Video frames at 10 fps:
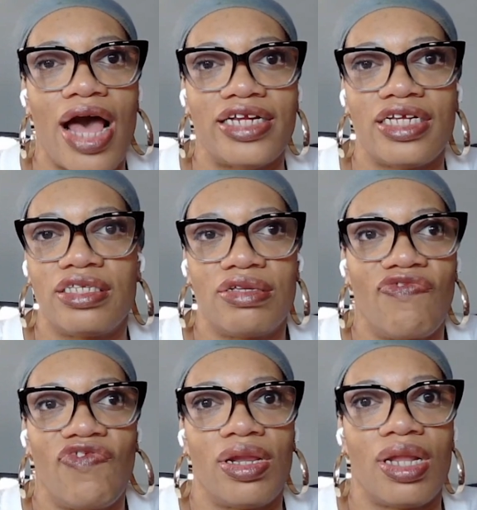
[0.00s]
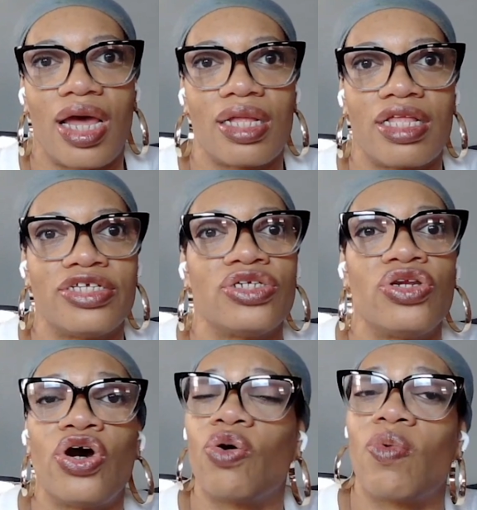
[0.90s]
I just felt like there's
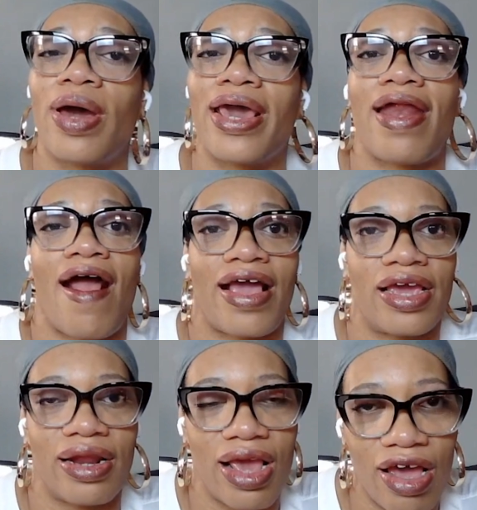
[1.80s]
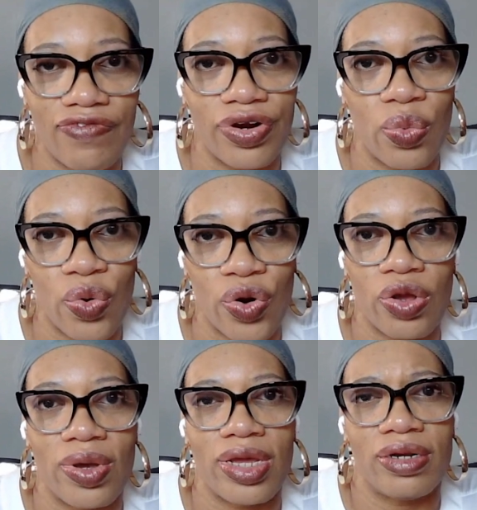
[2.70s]
no way I could ever
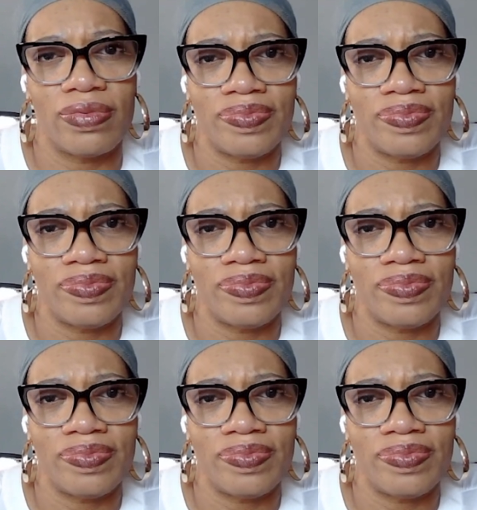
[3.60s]
work with